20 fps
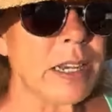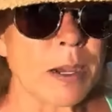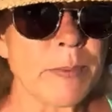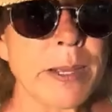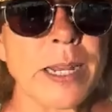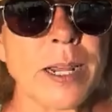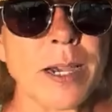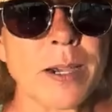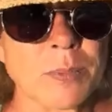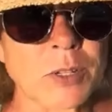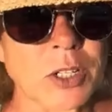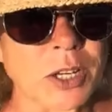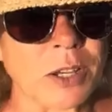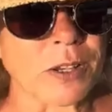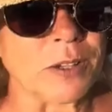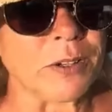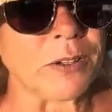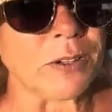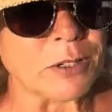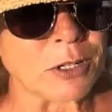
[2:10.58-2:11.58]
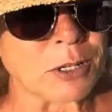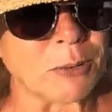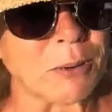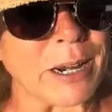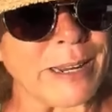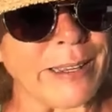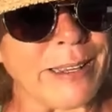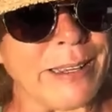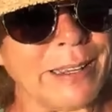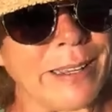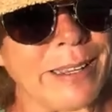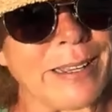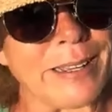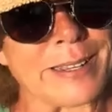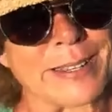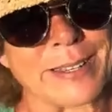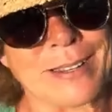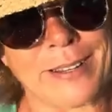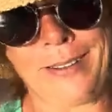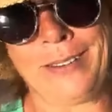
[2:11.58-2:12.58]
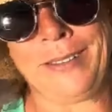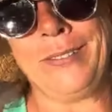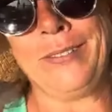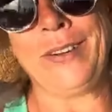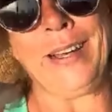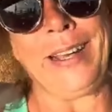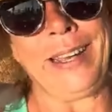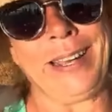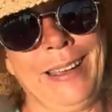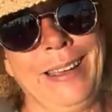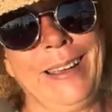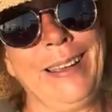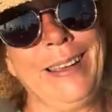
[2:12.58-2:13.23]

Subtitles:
coming up to 20 years, aren't we?